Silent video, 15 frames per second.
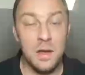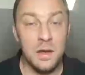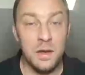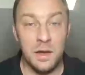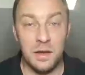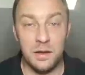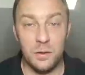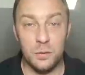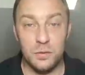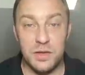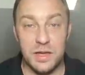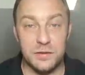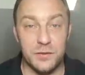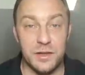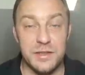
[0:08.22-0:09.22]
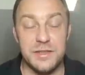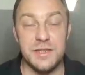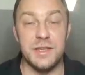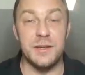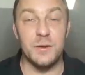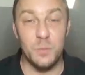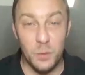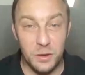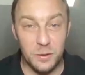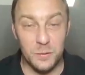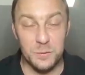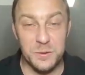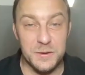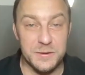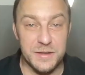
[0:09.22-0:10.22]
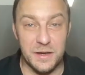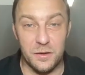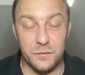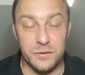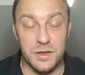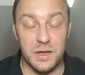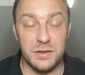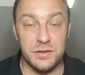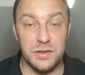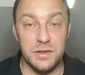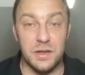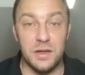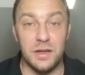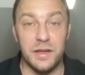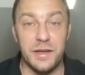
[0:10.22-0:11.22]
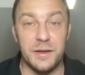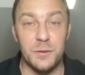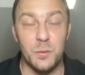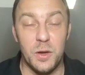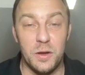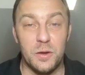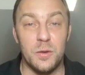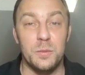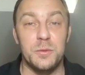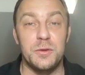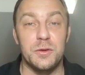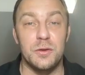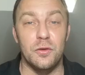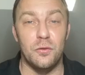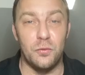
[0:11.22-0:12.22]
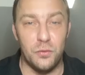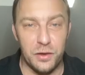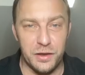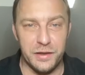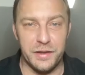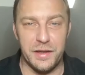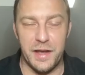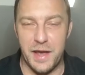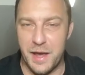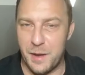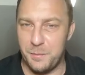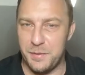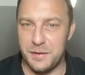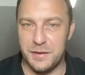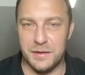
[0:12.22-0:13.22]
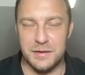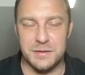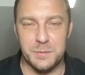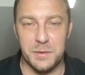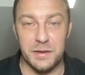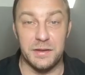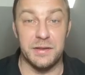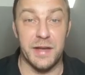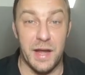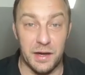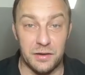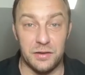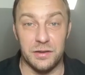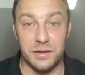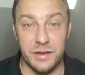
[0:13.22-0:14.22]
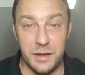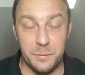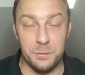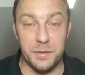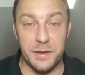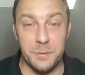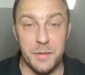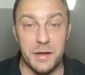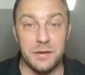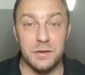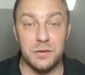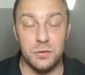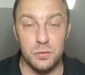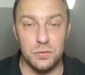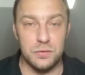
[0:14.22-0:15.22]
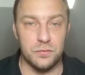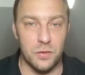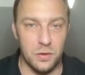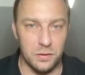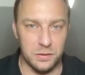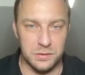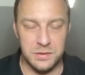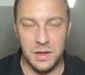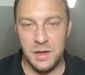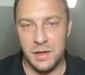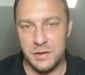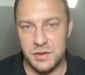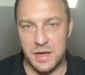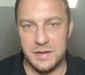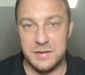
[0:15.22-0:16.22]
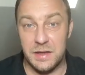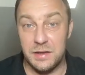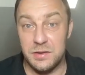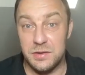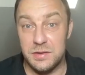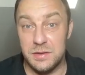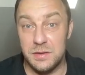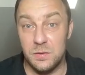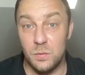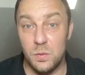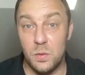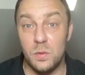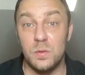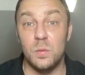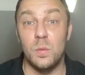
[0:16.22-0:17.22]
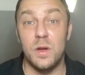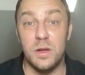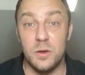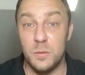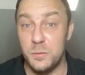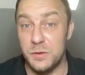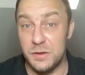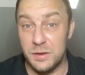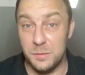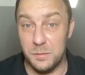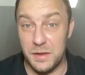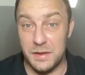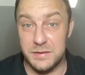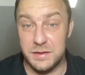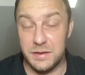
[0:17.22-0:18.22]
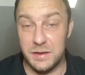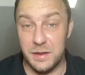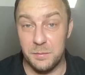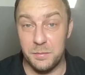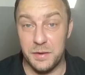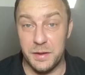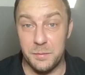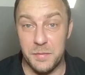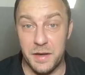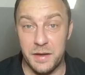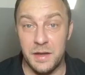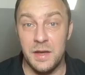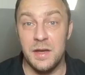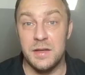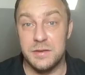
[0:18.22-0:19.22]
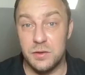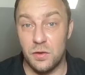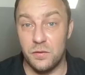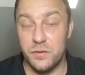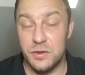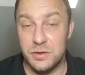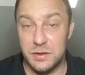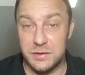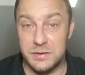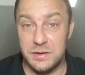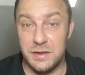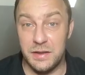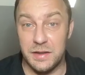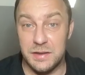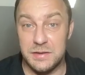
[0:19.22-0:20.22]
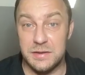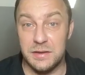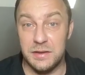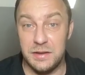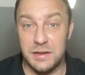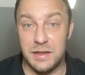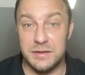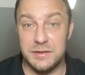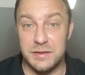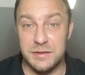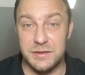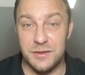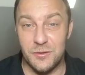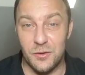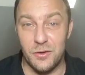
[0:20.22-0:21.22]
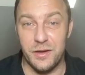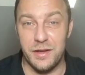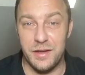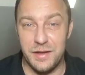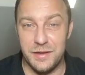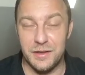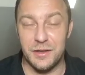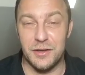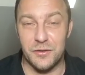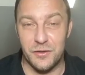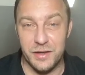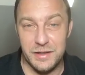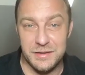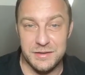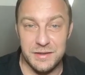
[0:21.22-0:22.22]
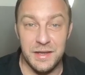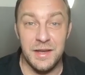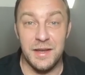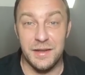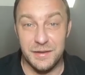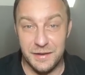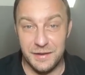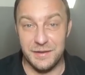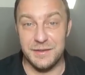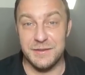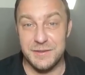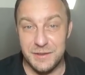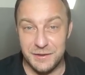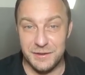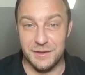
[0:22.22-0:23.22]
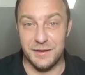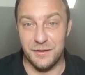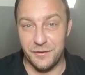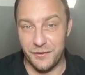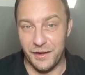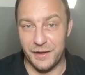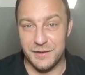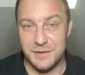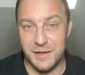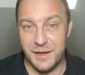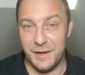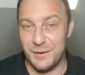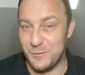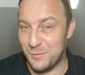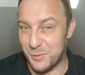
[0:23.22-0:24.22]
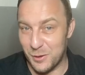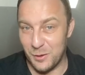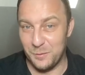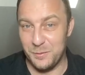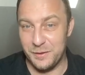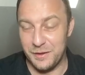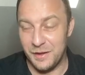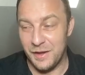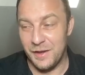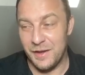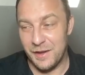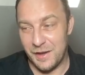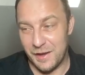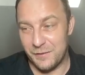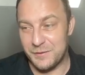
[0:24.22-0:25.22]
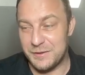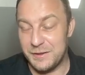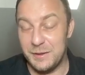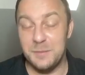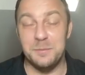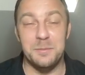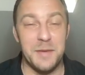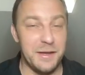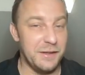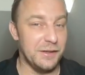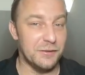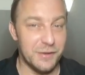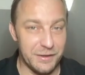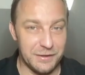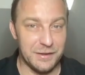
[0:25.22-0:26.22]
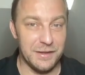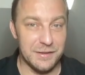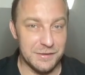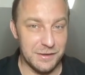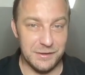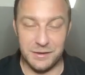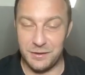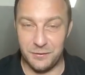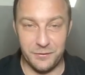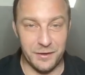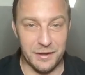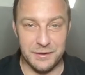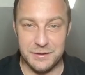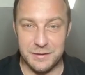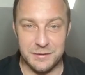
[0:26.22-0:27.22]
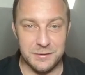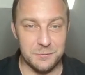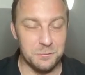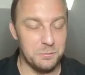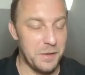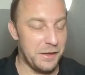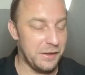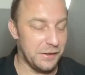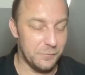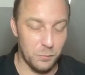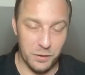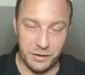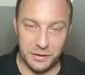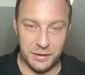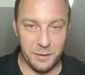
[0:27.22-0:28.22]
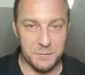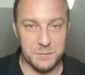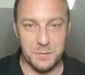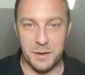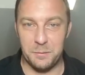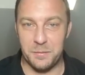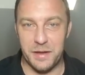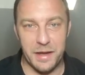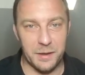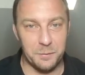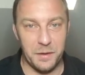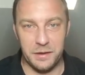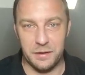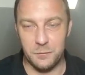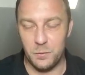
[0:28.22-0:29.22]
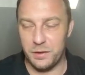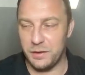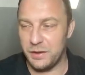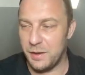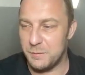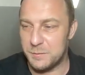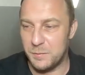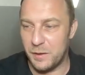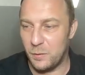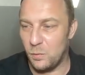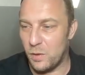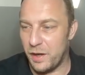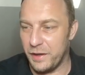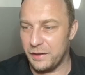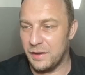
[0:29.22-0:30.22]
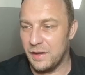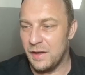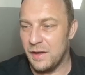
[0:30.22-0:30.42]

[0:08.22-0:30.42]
Hello chess friends and welcome to Jozarov Chess channel and welcome to a really epic and spectacular gameplay by the two strongest chess engines in the world. Welcome to an amazing gameplay by Stockfish16 against Leela C0 in a crazy King's Indian defense. And you probably have seen many great King's Indian defenses, many winning games by black, many winning games by white.